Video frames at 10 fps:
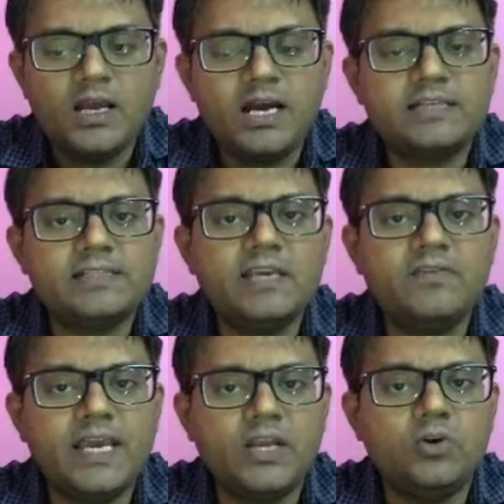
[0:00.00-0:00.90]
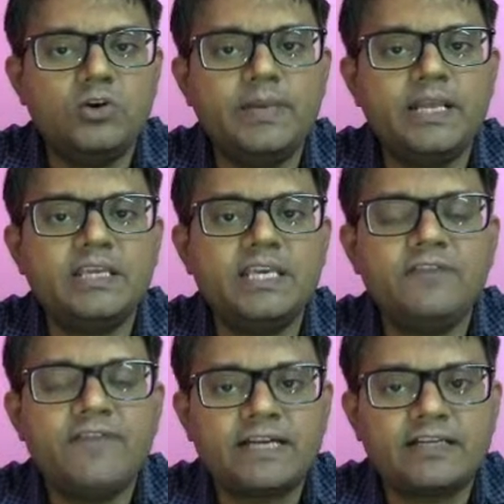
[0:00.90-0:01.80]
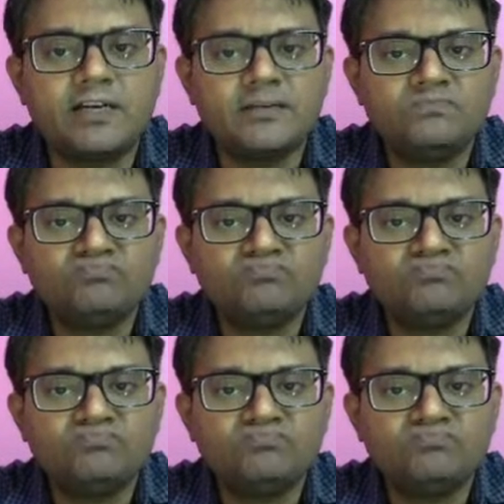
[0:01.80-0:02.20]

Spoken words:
and see where you will bring the E factor,